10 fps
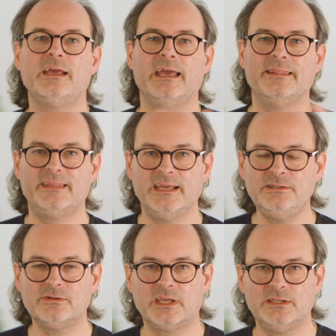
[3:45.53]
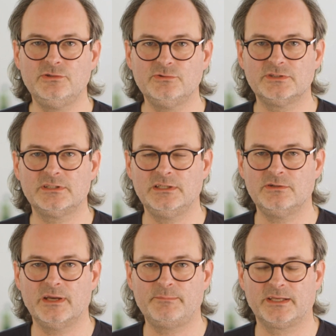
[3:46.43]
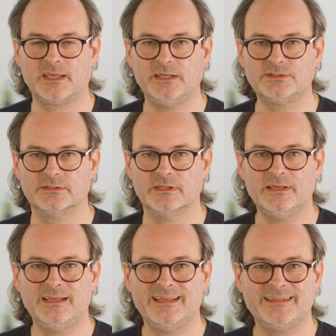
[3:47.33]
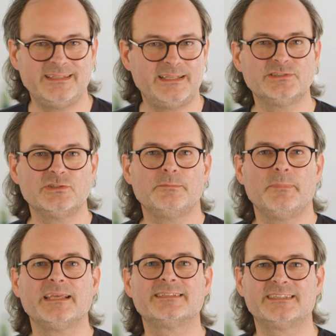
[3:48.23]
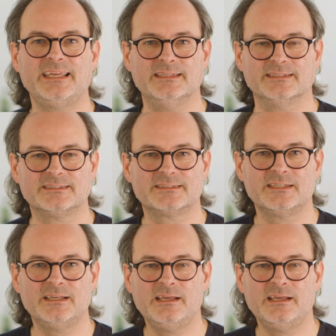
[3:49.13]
and then you can use it in your application. That does not make sense.